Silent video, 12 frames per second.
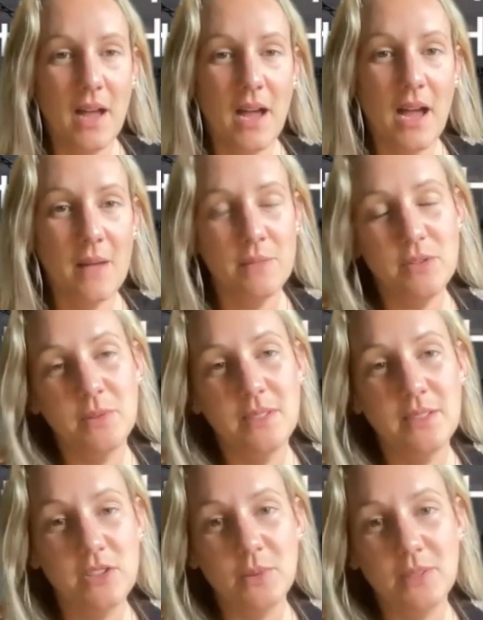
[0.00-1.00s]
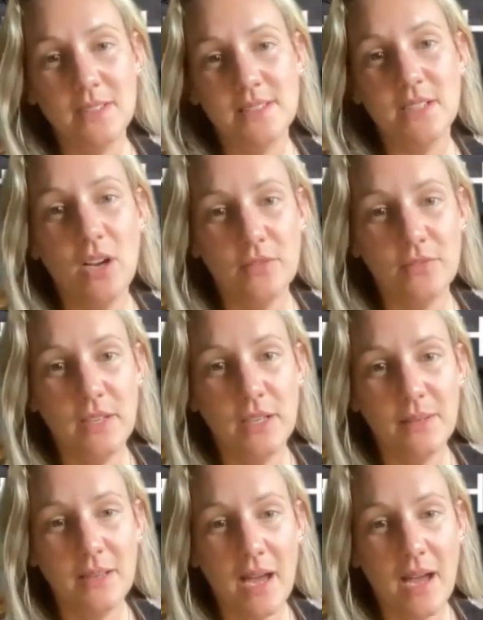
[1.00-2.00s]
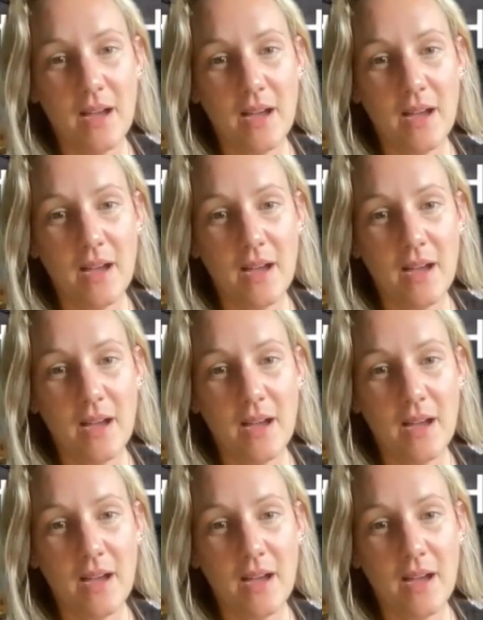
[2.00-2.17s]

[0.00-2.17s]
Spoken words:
Do you want to start off, Louis,